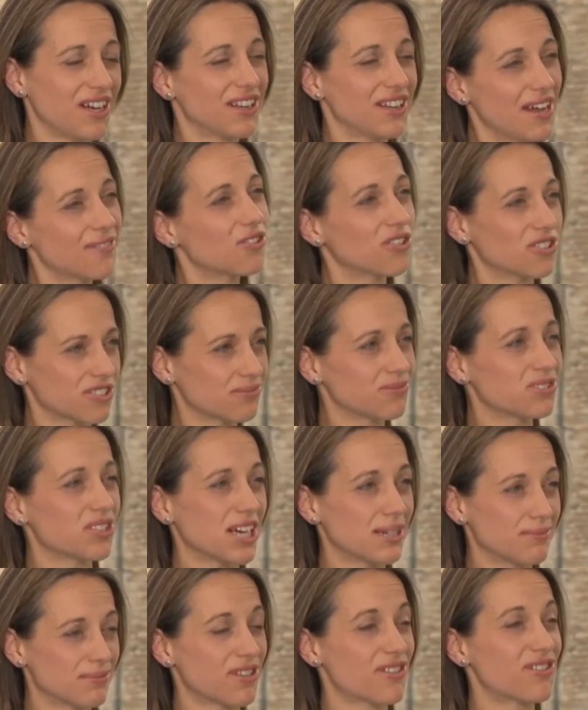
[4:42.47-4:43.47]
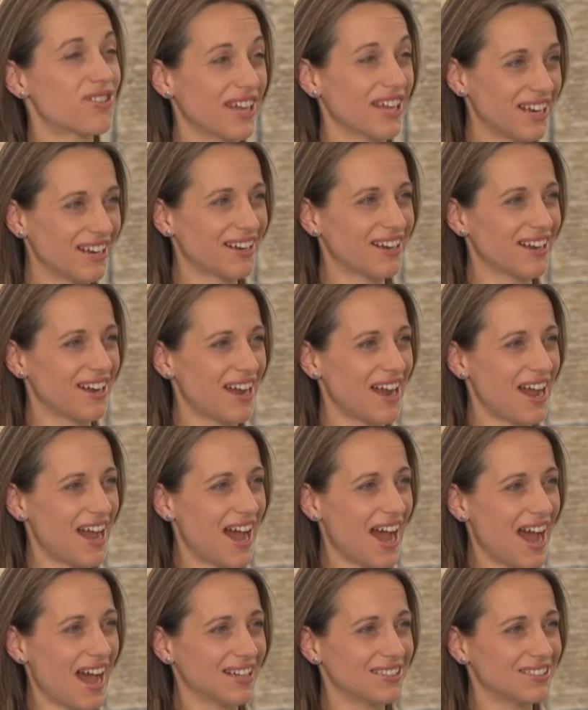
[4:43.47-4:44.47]
They've got some time to think,
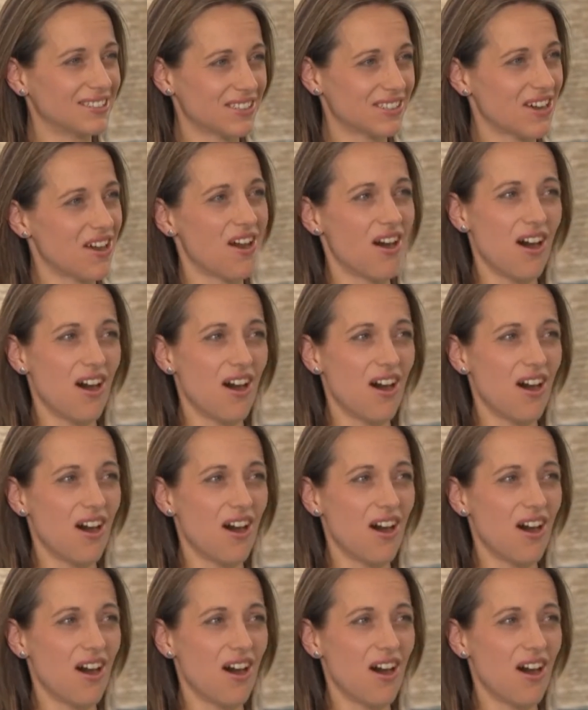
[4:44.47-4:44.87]
and